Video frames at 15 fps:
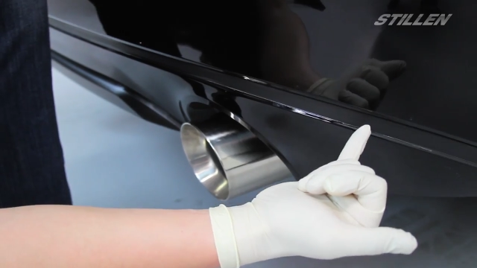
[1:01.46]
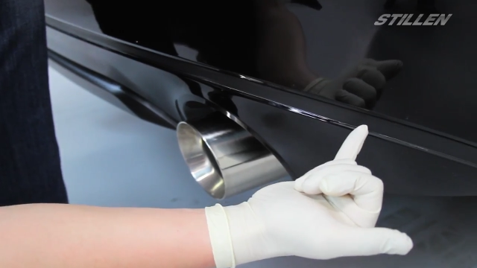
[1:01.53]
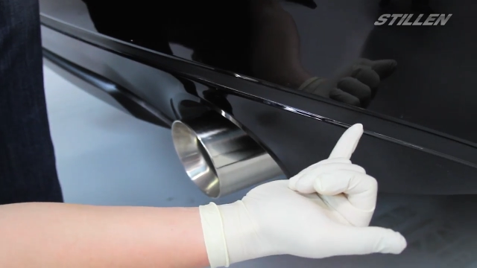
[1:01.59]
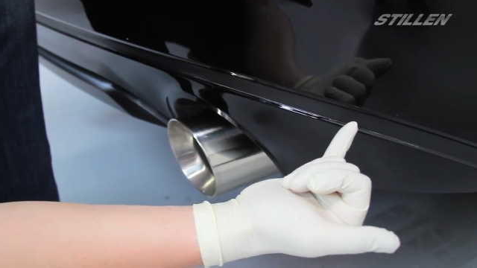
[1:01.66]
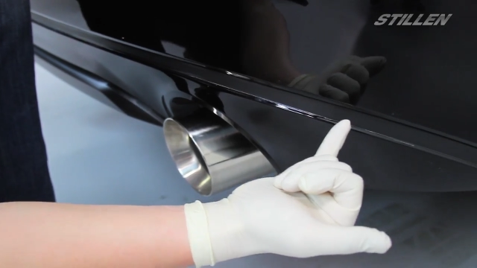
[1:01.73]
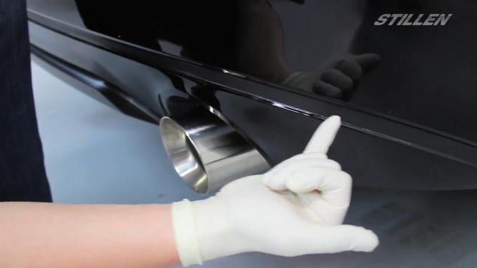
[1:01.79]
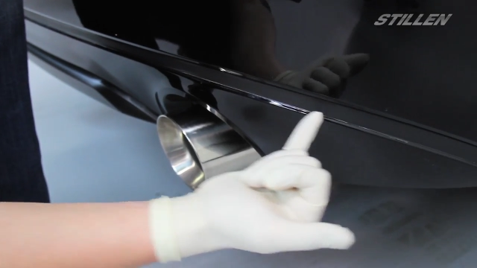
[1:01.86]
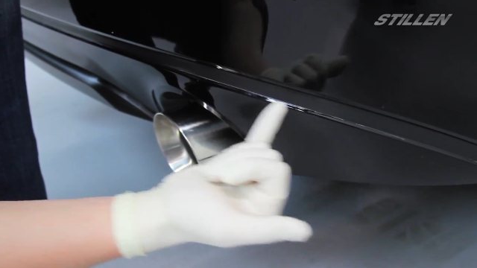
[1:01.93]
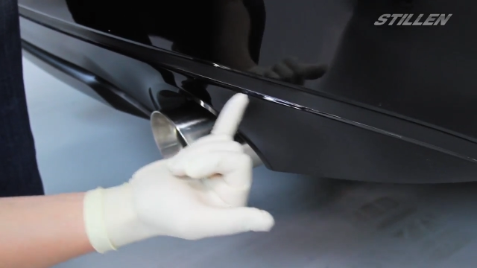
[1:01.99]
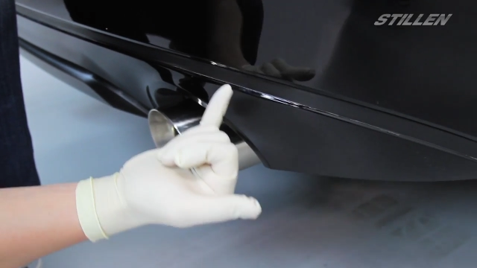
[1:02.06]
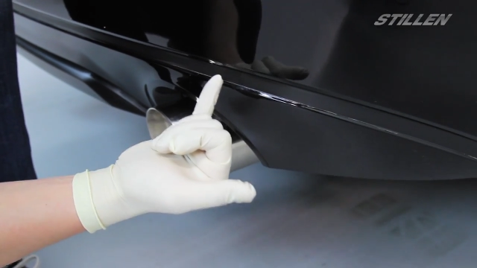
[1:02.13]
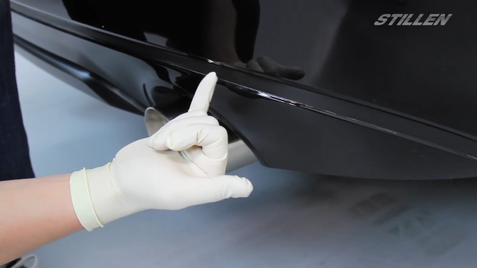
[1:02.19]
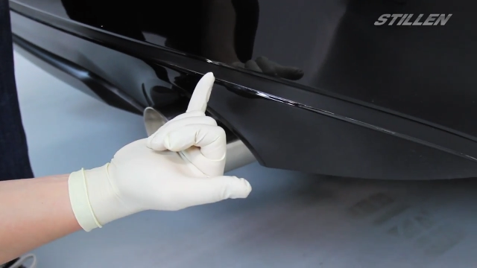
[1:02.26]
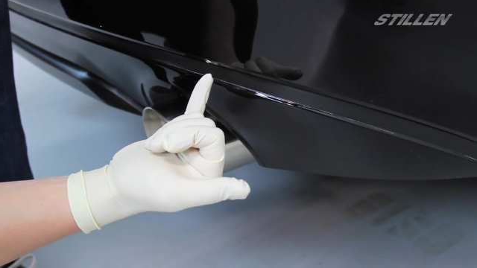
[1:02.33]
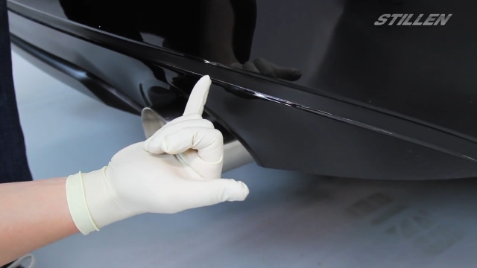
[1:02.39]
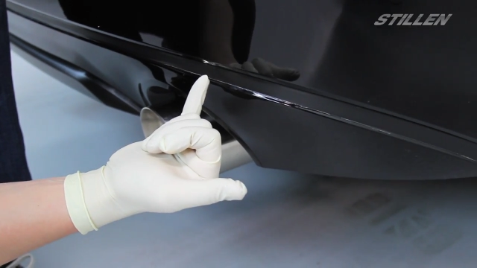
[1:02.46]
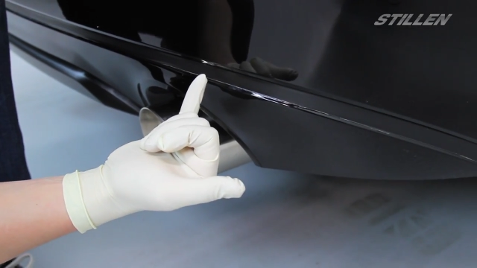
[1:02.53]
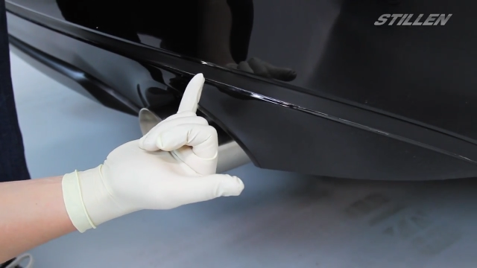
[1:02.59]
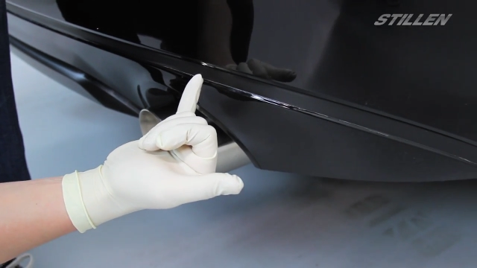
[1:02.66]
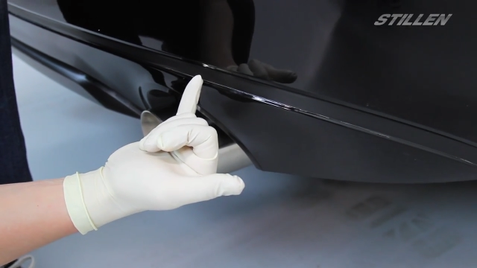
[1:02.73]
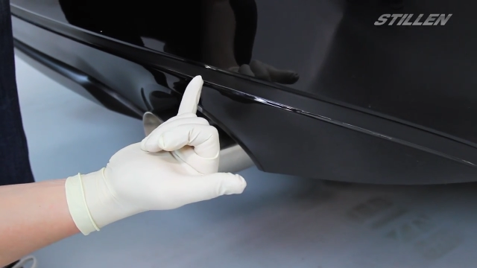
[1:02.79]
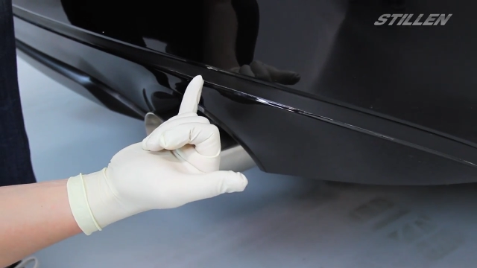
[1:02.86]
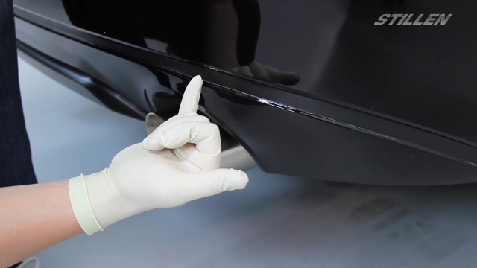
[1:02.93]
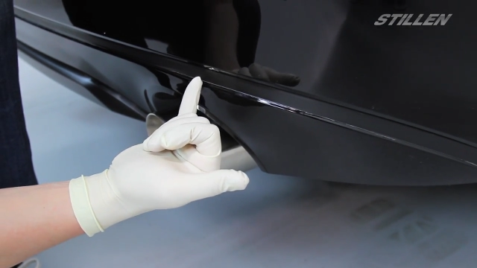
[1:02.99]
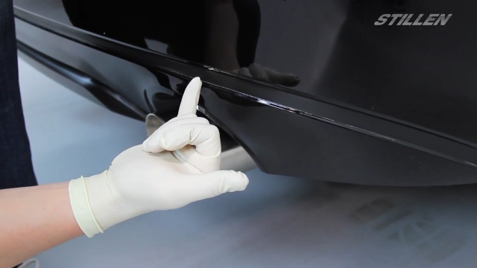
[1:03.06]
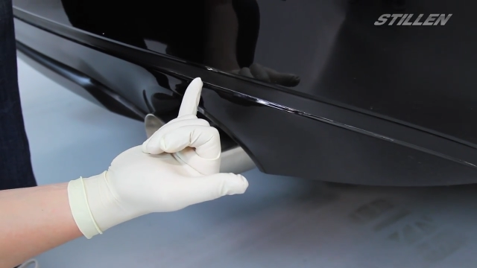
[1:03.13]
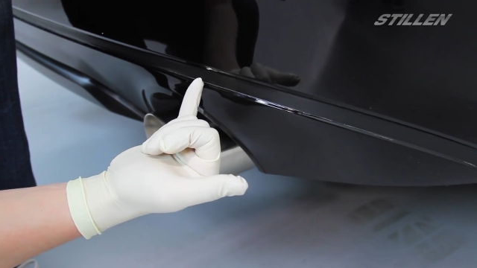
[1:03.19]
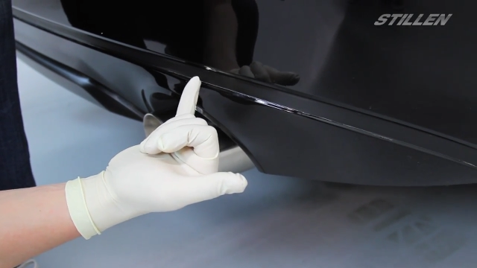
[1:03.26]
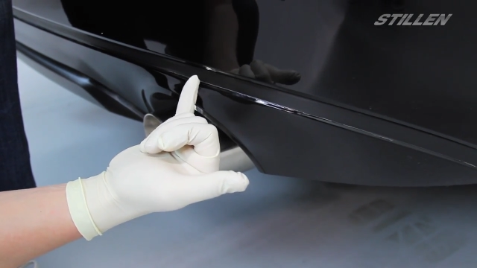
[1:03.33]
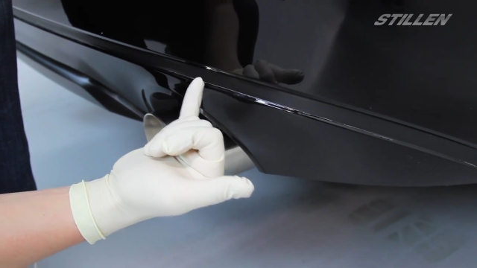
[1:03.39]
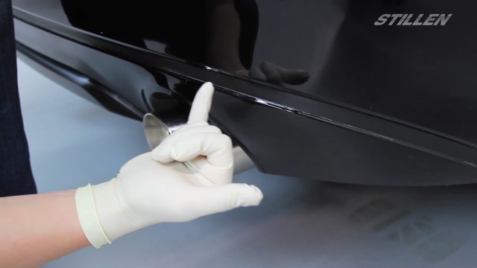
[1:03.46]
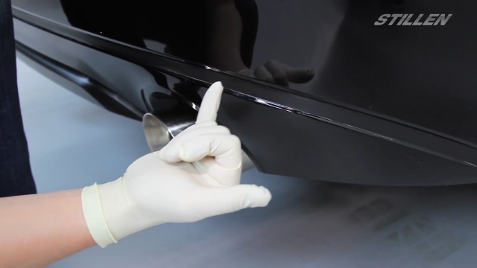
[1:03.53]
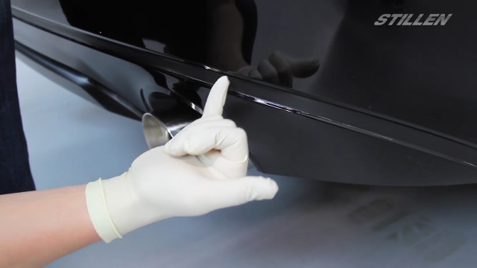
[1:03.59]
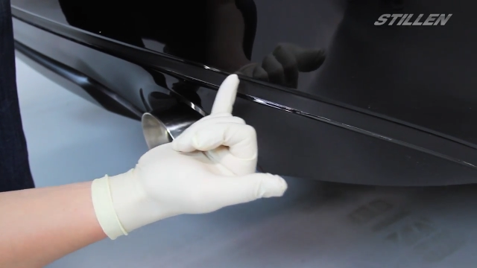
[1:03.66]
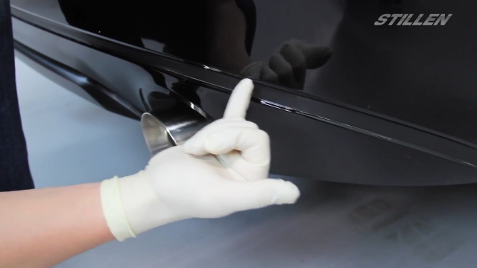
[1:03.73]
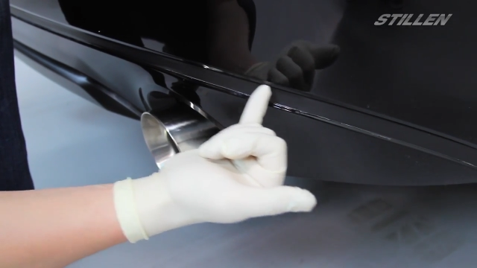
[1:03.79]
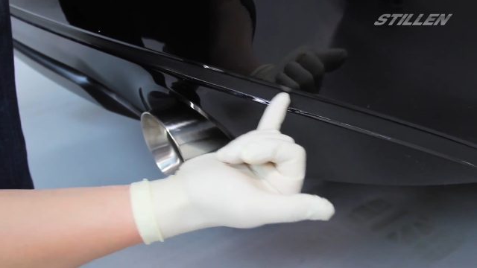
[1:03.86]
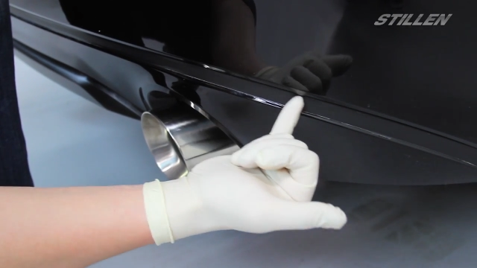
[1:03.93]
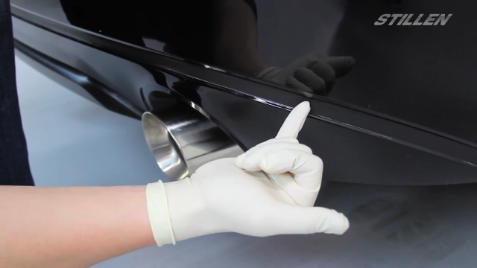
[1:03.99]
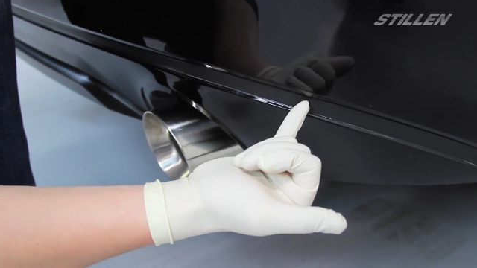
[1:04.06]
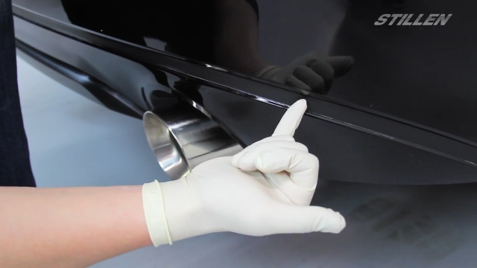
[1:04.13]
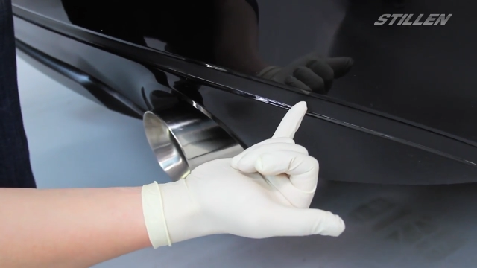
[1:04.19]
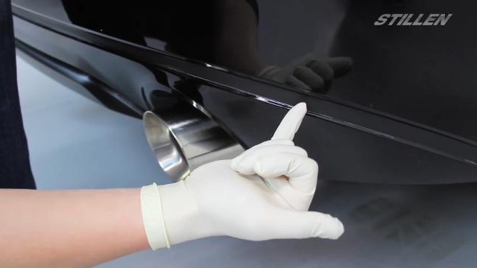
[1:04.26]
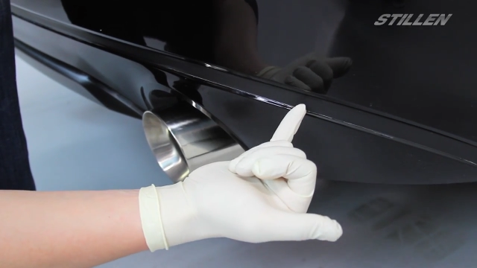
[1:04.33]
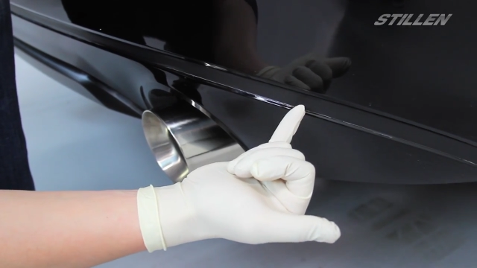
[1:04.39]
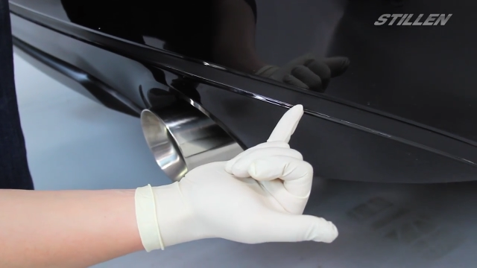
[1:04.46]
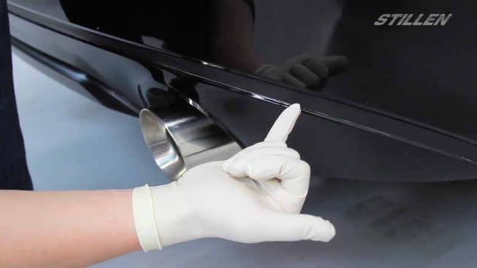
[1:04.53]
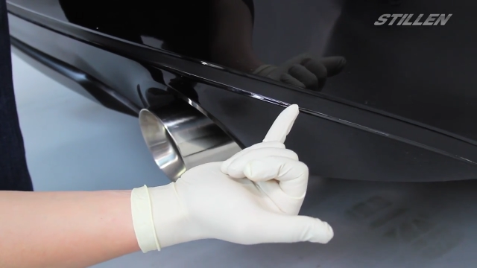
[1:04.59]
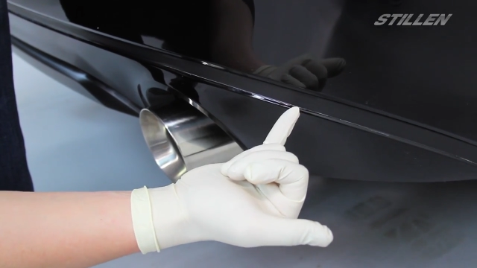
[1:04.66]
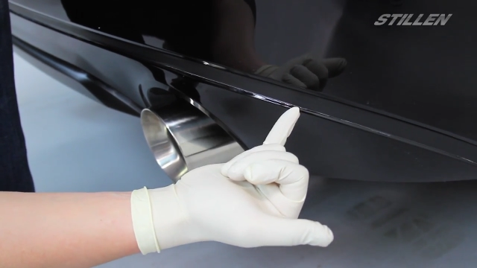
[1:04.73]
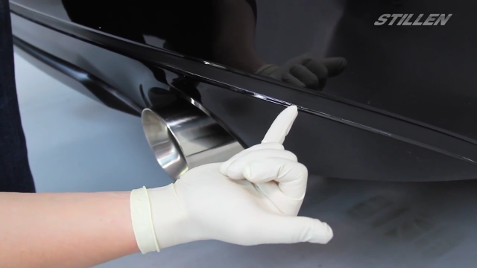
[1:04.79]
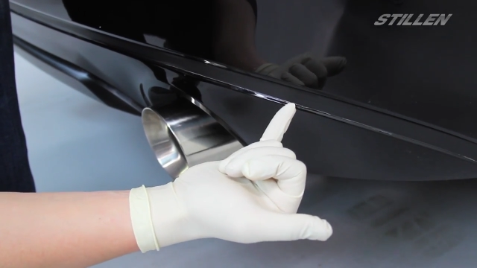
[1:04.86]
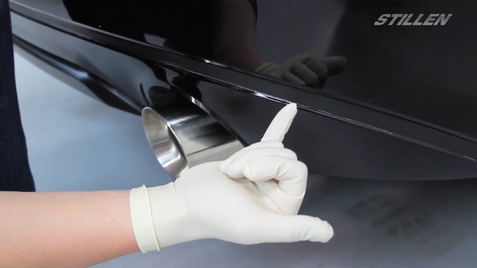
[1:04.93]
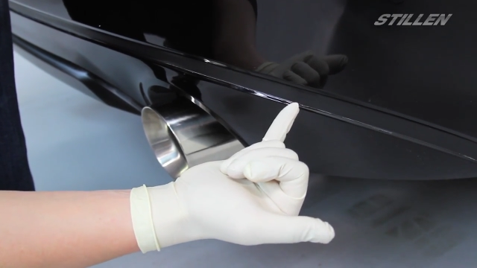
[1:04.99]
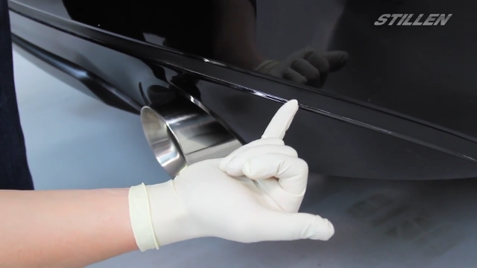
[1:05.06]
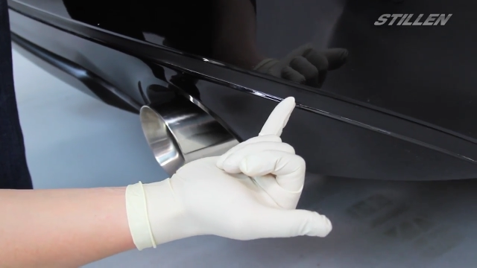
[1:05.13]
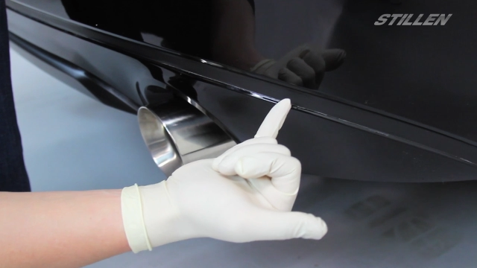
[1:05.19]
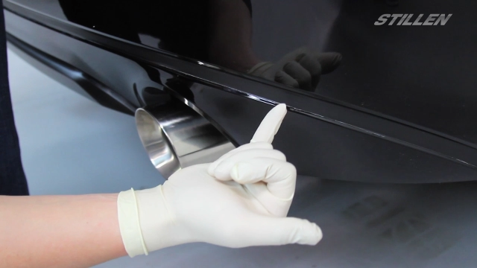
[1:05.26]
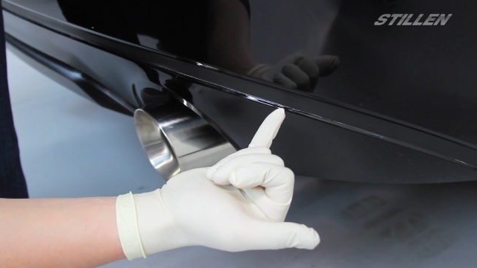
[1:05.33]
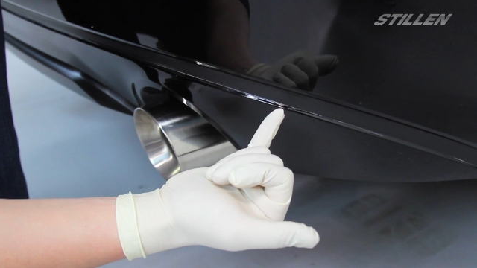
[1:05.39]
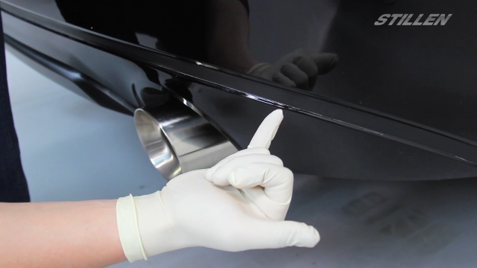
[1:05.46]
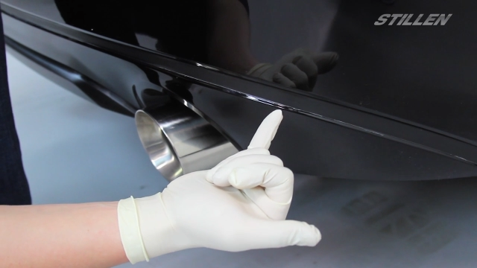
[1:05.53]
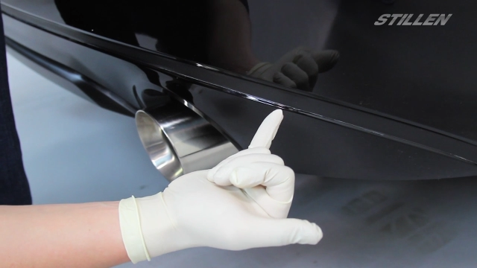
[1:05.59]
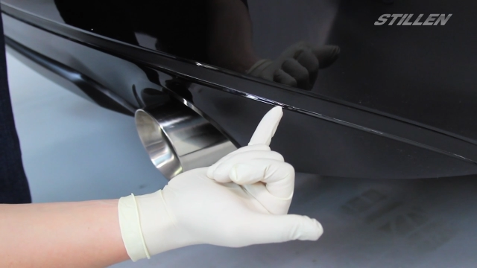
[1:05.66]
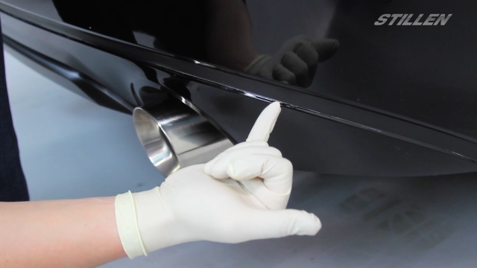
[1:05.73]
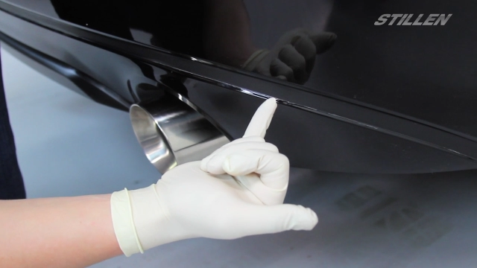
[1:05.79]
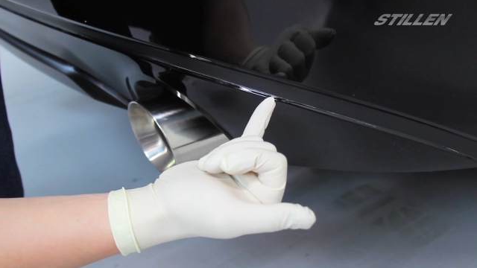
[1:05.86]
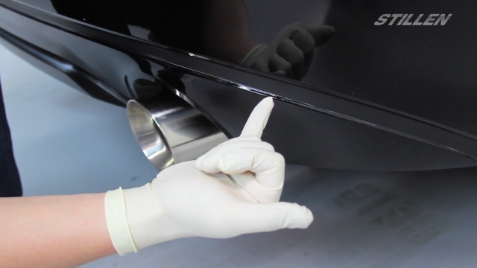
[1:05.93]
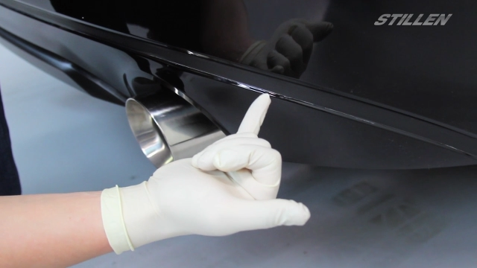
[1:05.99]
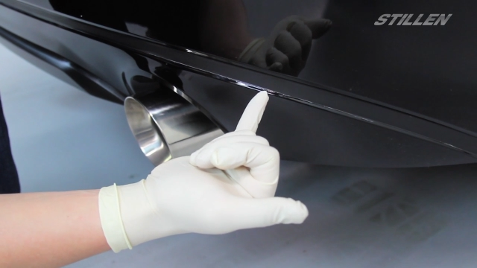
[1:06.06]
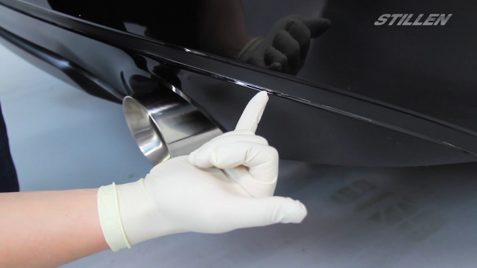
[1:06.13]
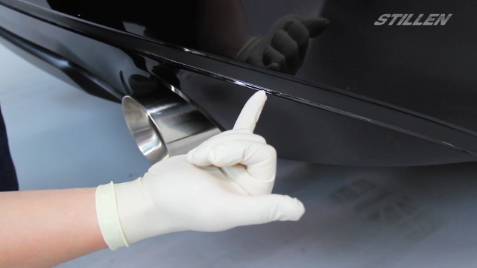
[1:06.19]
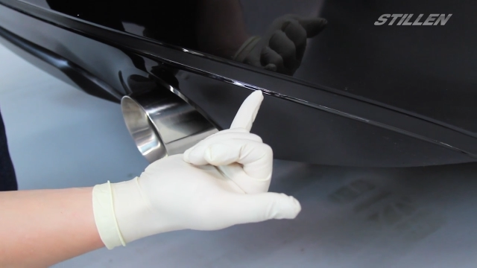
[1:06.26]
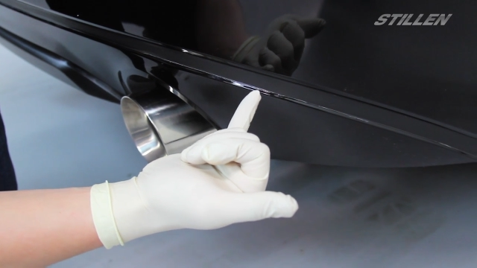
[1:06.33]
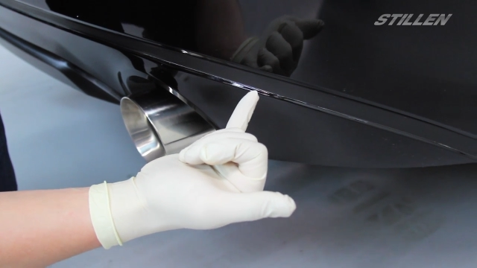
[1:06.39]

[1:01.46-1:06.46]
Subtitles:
No face is visible, so there are no lips to read.